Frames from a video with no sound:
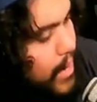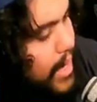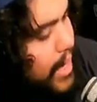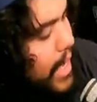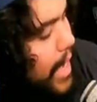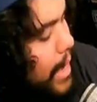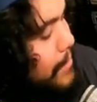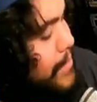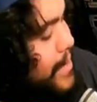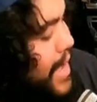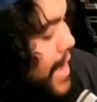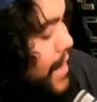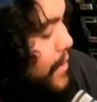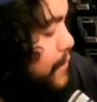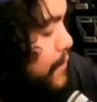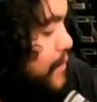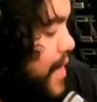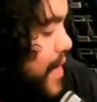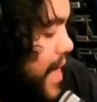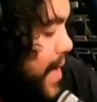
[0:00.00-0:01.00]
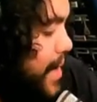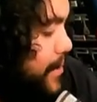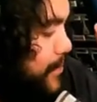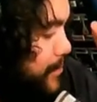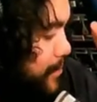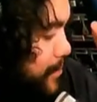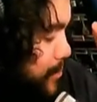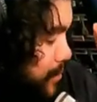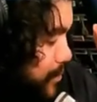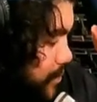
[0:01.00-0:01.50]
I'm not a fan
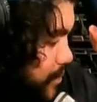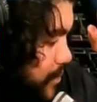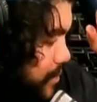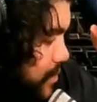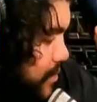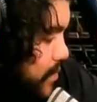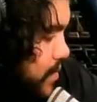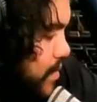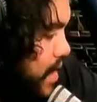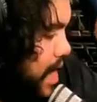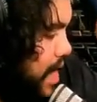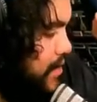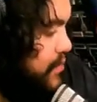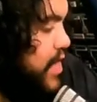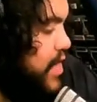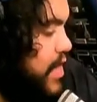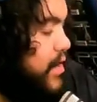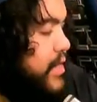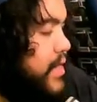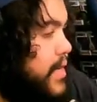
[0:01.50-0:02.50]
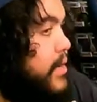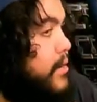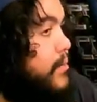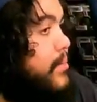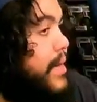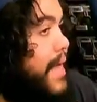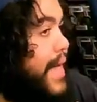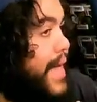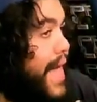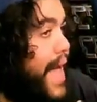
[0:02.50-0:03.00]
of Jared Leto,
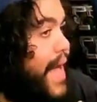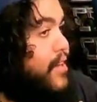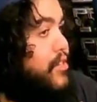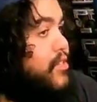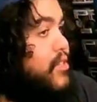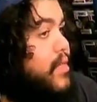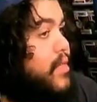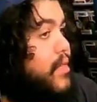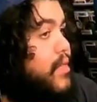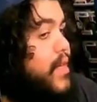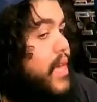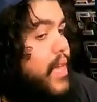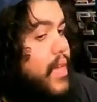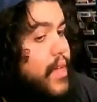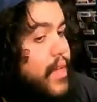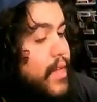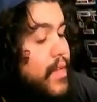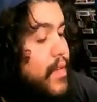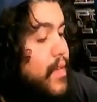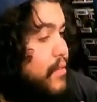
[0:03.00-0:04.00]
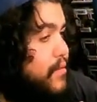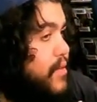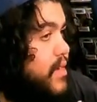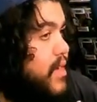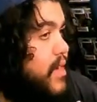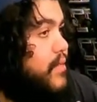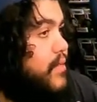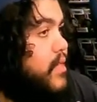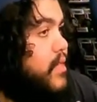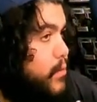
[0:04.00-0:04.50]
but I actually think if
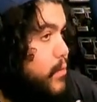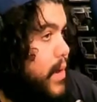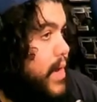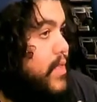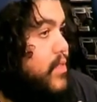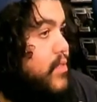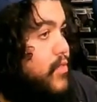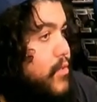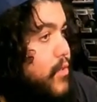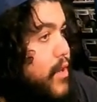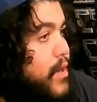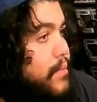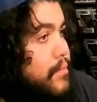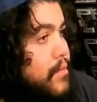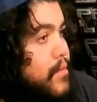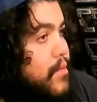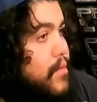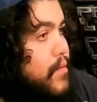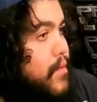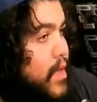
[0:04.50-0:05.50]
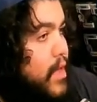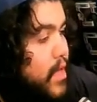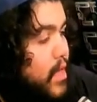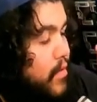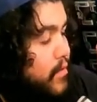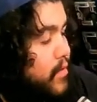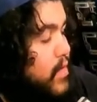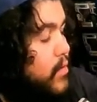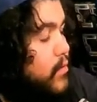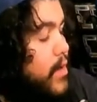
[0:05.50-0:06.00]
given the right script and
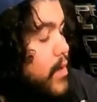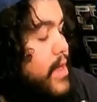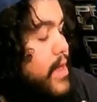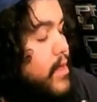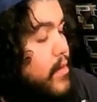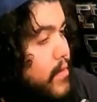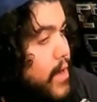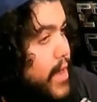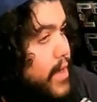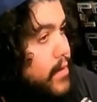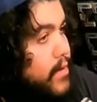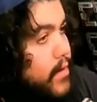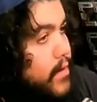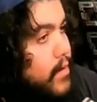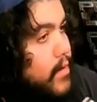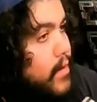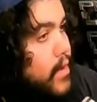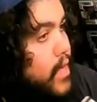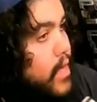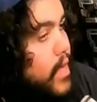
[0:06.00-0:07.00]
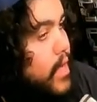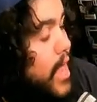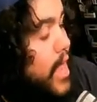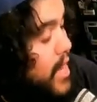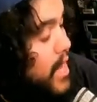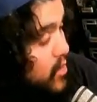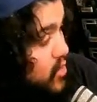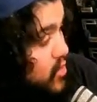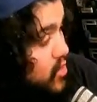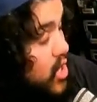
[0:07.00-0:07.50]
given the right director and
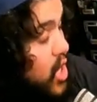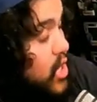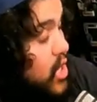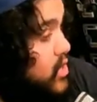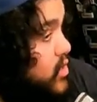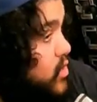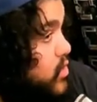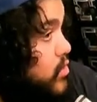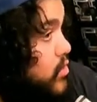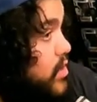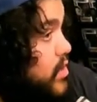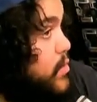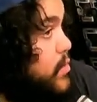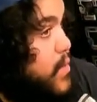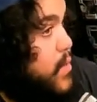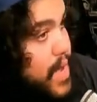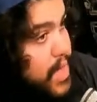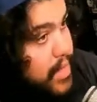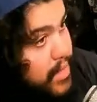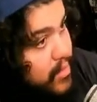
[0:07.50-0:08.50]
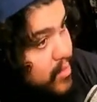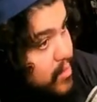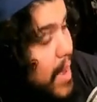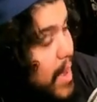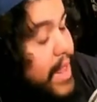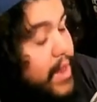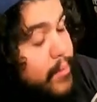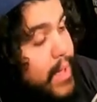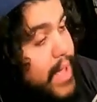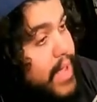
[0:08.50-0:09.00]
a solid story with a
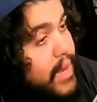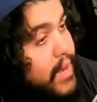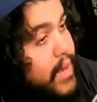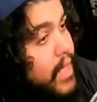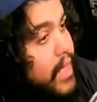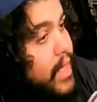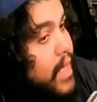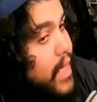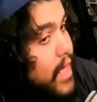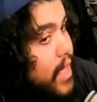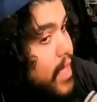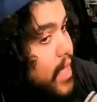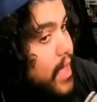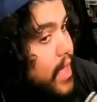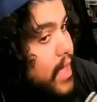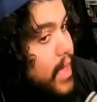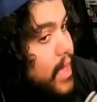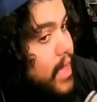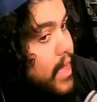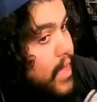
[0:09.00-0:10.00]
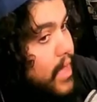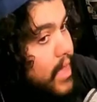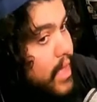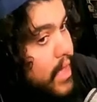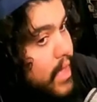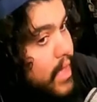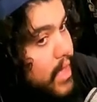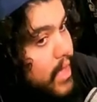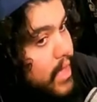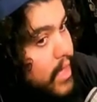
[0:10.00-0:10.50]
Spider Man, mm-hmm.
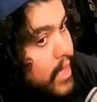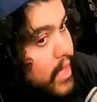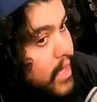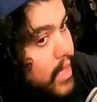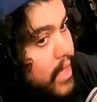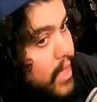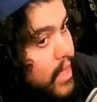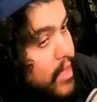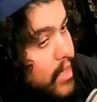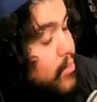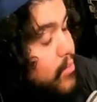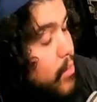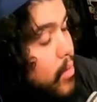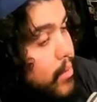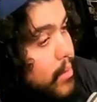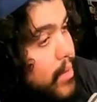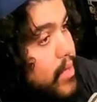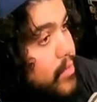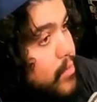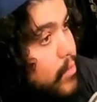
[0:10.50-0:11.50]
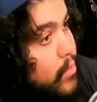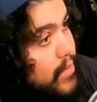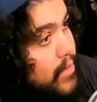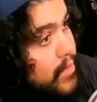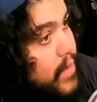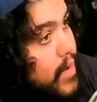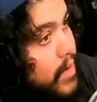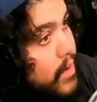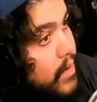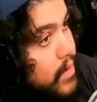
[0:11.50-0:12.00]
his Morbius will be
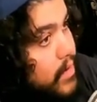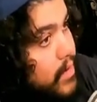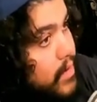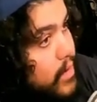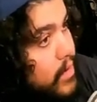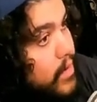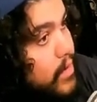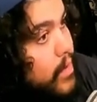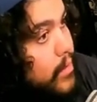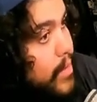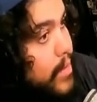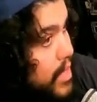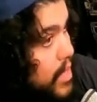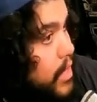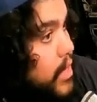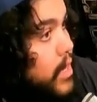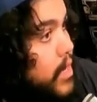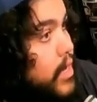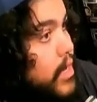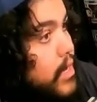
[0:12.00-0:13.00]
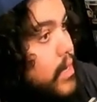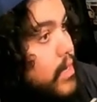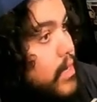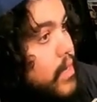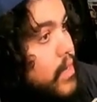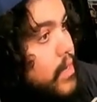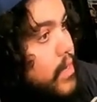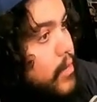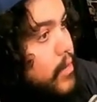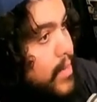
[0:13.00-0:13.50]
fun. It'll be good.
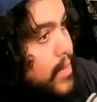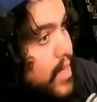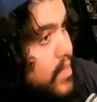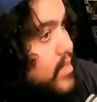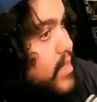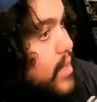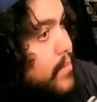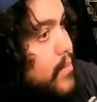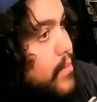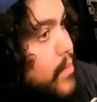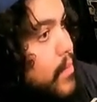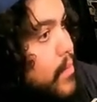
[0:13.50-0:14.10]
It'll be acceptable.